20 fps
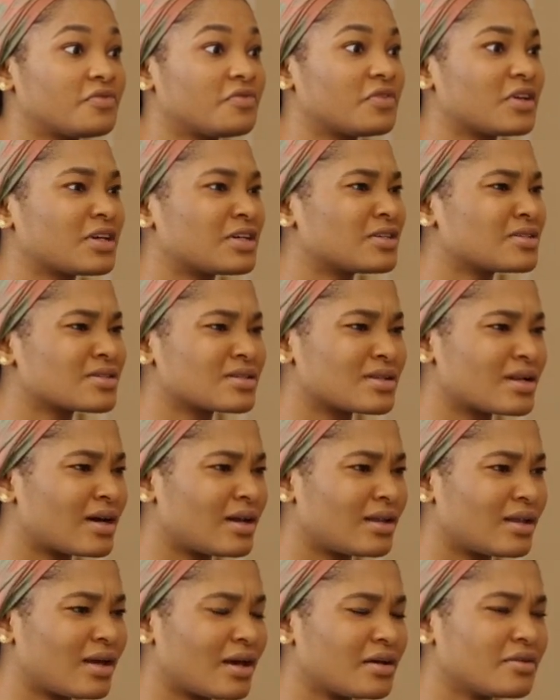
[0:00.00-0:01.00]
figures in
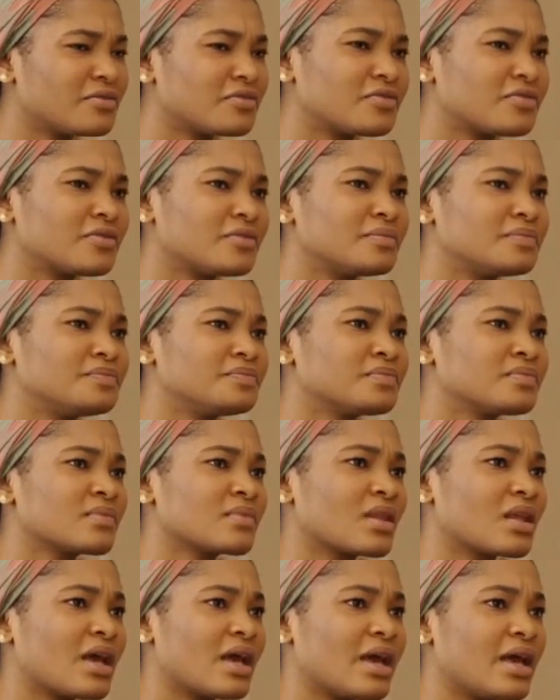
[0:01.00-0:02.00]
our life,
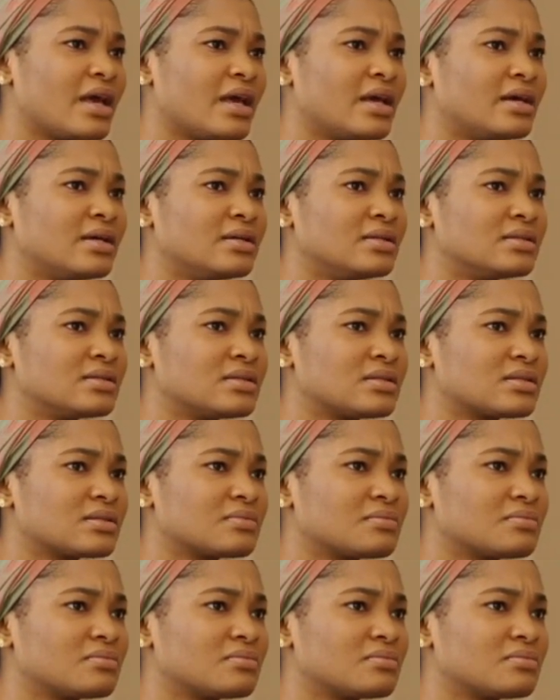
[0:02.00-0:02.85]
and